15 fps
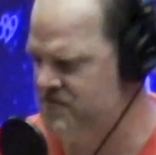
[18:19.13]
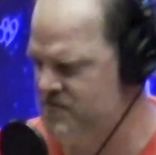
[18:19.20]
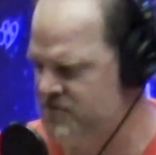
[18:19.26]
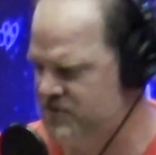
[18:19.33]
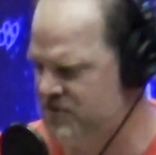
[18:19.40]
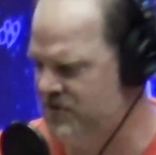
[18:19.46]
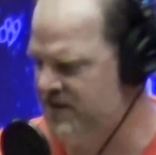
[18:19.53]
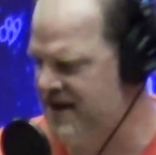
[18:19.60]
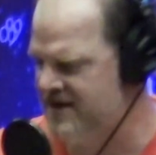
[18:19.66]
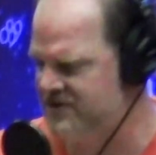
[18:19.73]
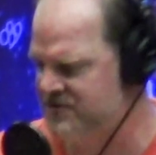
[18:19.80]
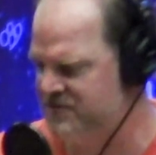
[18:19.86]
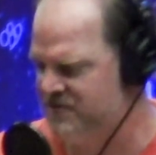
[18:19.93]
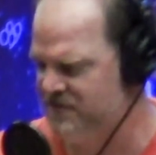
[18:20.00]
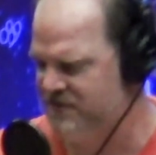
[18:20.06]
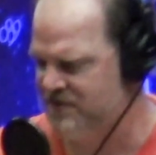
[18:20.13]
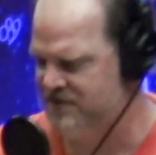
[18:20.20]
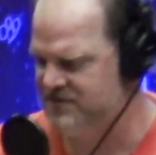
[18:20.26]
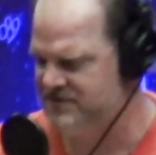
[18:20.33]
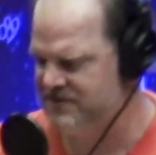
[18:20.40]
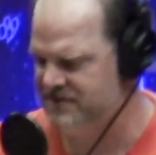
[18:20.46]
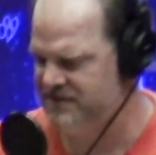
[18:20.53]
So I want to ask you
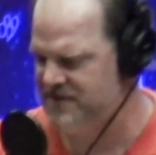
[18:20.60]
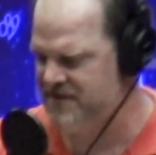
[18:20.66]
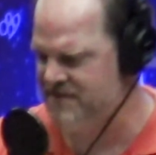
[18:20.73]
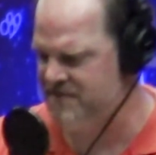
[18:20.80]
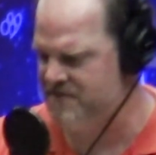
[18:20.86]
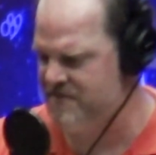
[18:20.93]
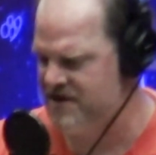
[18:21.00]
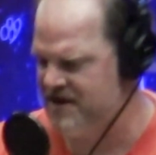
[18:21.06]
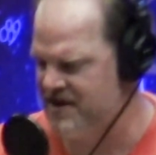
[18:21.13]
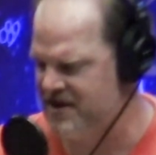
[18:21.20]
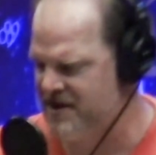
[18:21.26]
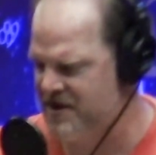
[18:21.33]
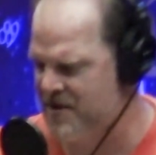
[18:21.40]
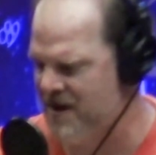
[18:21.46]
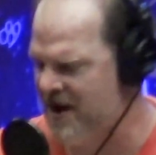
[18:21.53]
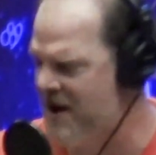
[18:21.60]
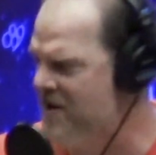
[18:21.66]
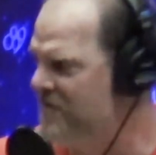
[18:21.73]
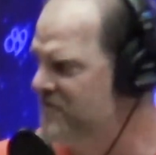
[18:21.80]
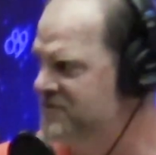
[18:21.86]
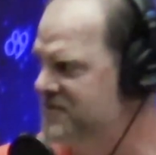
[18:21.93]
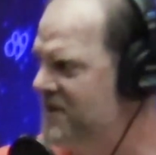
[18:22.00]
first, if I may, how
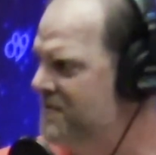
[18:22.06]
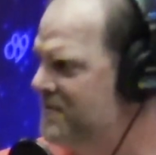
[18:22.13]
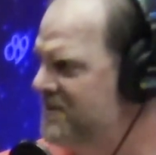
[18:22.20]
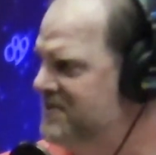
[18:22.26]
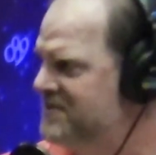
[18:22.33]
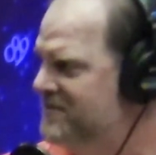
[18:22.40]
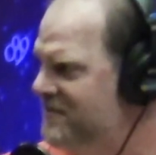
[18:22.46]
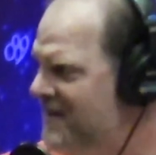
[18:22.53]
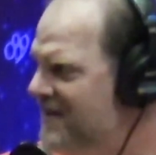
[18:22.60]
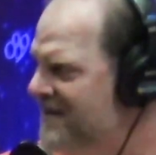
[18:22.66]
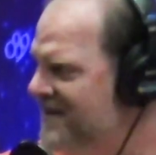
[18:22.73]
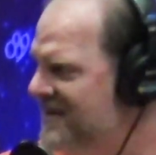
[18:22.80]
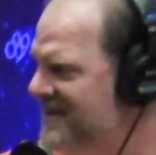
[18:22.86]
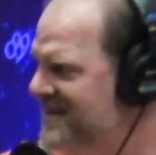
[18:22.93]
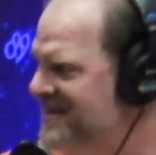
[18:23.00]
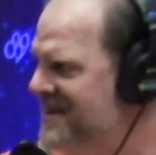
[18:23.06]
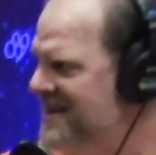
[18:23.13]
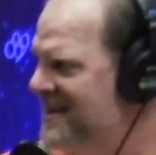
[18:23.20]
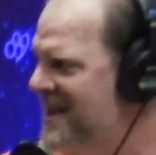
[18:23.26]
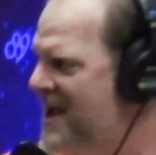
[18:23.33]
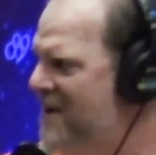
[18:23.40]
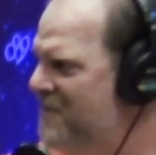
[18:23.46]
are those companies faring, and
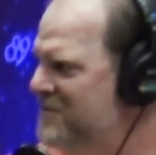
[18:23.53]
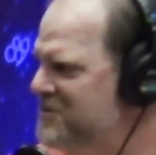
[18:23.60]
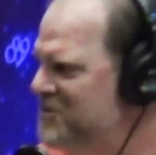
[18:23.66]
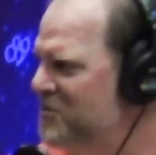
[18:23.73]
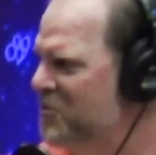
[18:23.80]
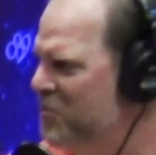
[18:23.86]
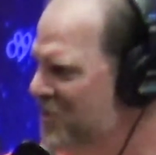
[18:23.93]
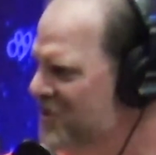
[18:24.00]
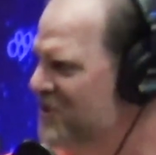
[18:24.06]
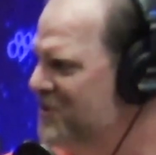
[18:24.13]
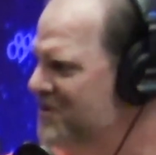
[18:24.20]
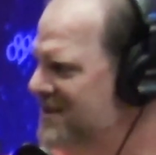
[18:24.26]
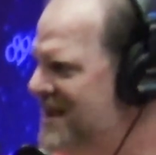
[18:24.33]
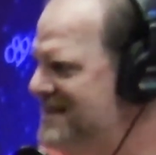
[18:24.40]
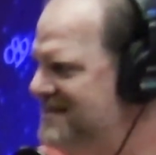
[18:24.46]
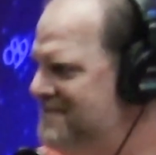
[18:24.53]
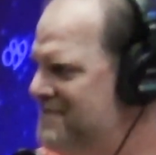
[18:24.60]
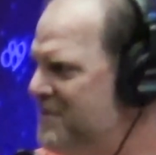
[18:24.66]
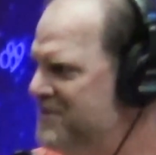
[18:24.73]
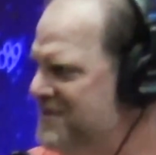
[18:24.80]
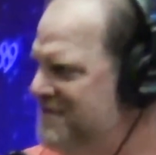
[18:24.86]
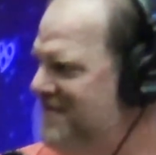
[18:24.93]
like, how was your world as a
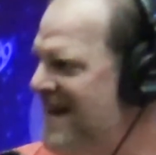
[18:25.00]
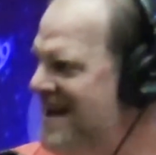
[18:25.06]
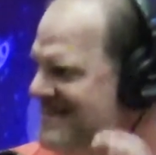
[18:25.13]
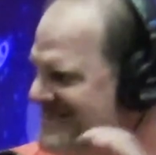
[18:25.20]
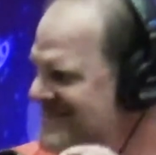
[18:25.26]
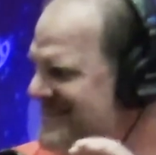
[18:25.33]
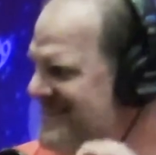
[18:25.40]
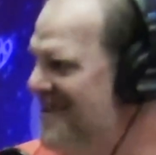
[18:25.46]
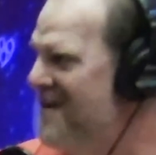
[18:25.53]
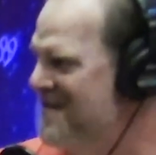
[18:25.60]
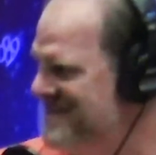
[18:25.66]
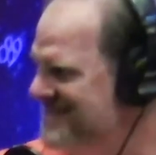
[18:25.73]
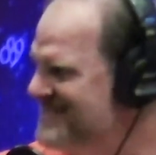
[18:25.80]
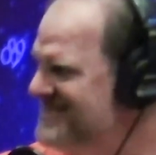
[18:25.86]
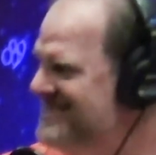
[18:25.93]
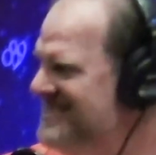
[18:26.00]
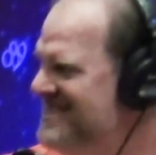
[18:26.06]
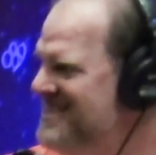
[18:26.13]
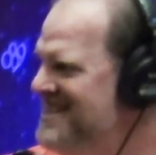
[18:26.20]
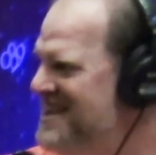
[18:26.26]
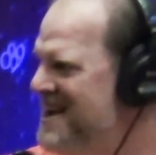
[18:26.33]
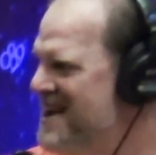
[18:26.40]
multifaceted artist?
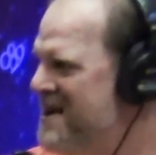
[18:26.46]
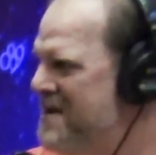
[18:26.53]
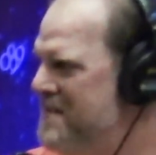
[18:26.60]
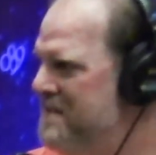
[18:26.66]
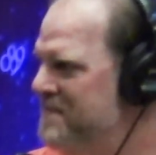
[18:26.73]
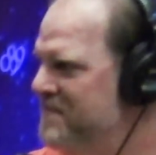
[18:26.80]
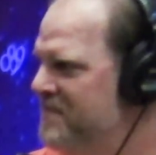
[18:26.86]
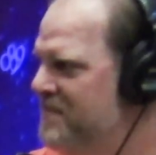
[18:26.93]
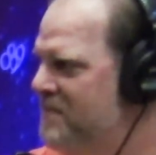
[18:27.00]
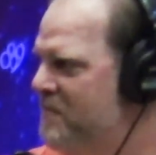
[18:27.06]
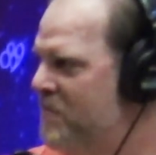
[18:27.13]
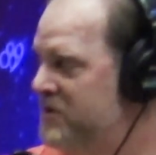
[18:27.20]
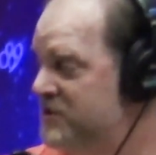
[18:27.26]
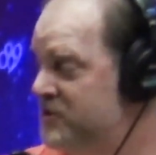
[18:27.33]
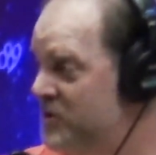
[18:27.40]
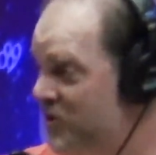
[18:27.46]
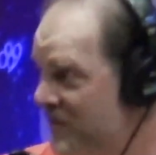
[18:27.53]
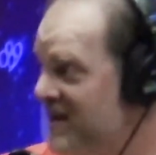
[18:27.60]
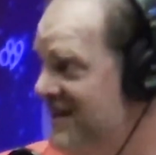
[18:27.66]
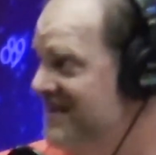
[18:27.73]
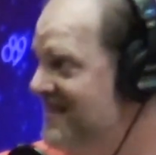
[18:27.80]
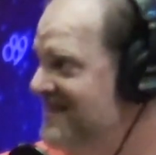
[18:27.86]
Which is
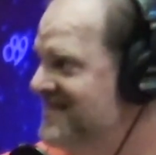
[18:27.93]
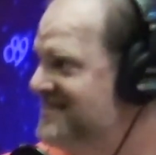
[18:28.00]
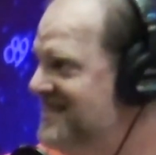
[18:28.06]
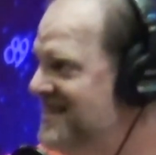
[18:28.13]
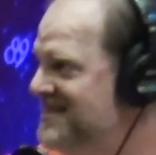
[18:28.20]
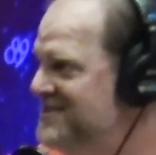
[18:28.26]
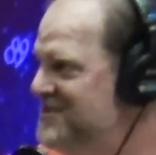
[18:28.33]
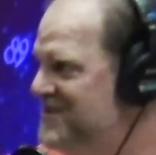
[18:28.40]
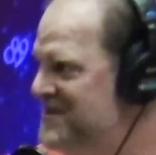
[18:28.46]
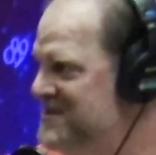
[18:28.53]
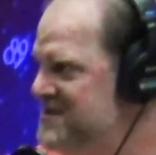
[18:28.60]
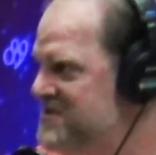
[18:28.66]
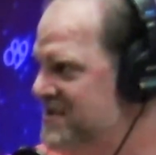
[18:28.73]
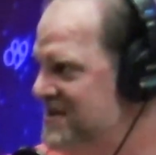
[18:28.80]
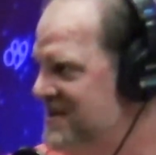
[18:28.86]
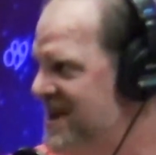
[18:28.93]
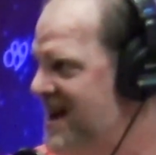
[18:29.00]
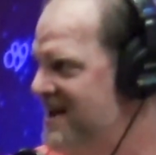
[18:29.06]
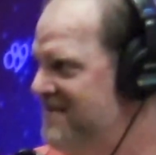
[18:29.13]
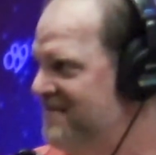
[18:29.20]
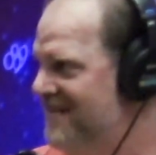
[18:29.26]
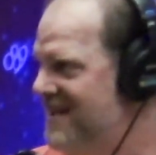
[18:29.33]
great in the sense you can
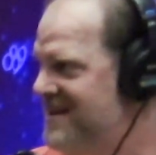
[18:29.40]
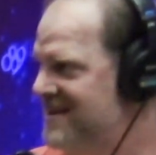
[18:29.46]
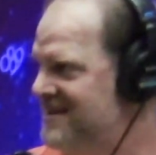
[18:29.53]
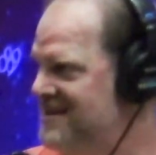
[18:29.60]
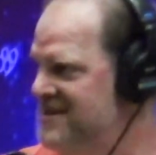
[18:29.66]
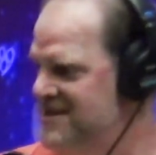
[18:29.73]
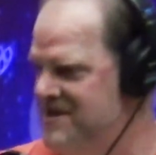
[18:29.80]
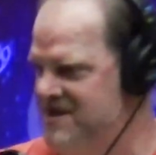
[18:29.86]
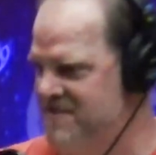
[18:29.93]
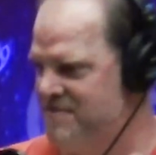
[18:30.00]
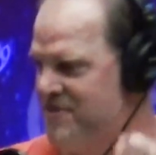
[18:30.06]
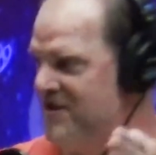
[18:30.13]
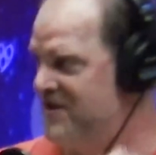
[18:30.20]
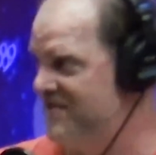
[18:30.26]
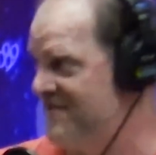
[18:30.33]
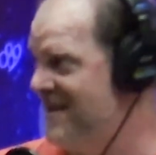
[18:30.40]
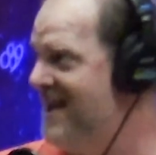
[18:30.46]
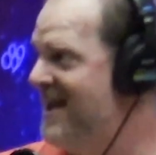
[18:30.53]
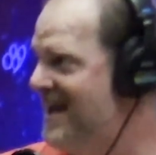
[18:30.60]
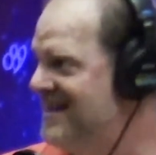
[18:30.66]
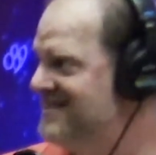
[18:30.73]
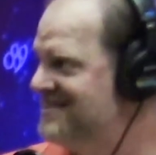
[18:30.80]
kind of like put on different
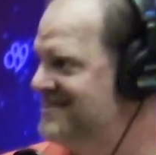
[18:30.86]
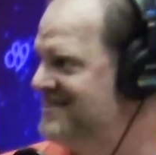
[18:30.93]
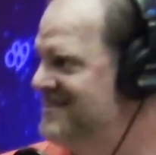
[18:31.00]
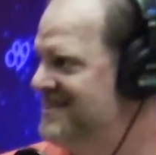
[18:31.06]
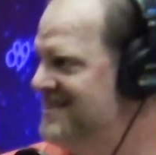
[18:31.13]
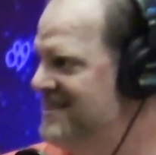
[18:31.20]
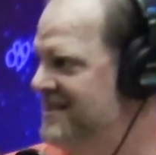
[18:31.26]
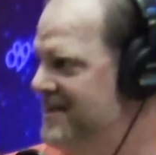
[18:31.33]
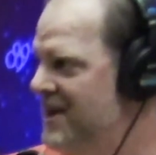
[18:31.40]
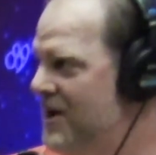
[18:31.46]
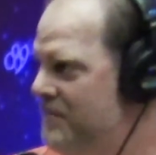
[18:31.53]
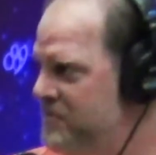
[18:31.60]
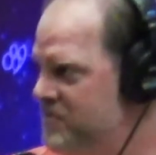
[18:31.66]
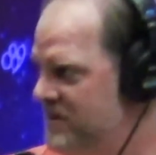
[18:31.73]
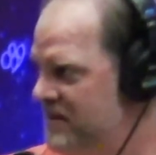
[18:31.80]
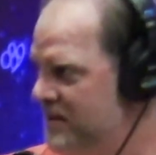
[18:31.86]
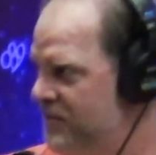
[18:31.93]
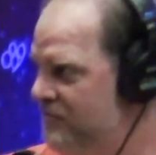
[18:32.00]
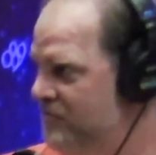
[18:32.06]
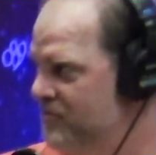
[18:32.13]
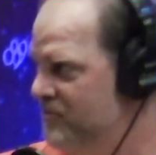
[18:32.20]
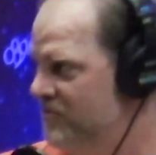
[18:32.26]
hats and help you get
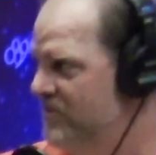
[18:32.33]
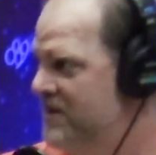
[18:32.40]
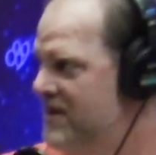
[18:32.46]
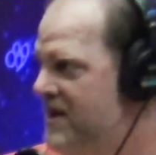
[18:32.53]
through.